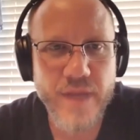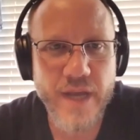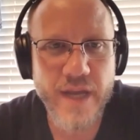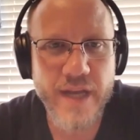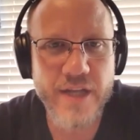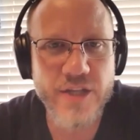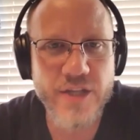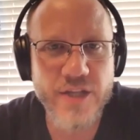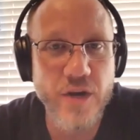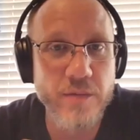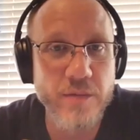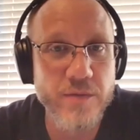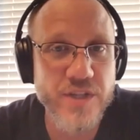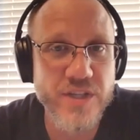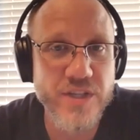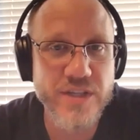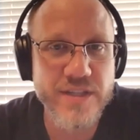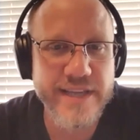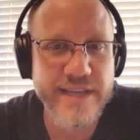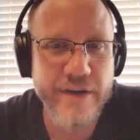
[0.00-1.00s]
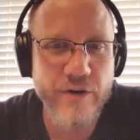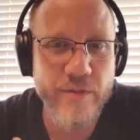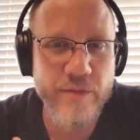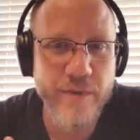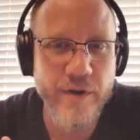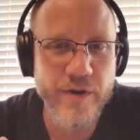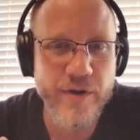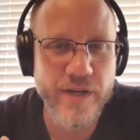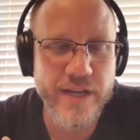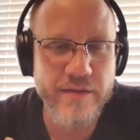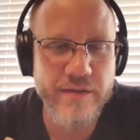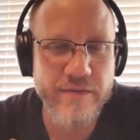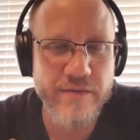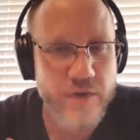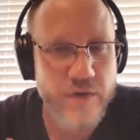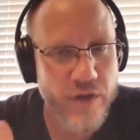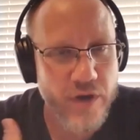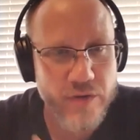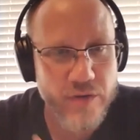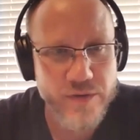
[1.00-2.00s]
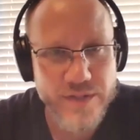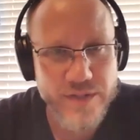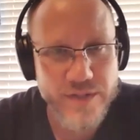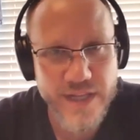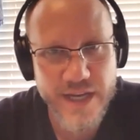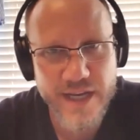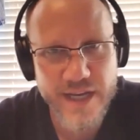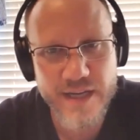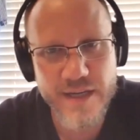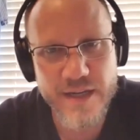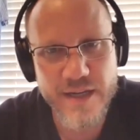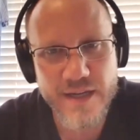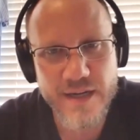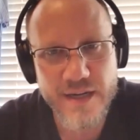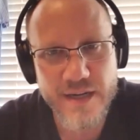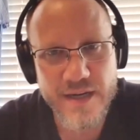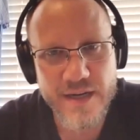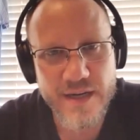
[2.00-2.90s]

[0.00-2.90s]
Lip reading: an adoption ceremony for those that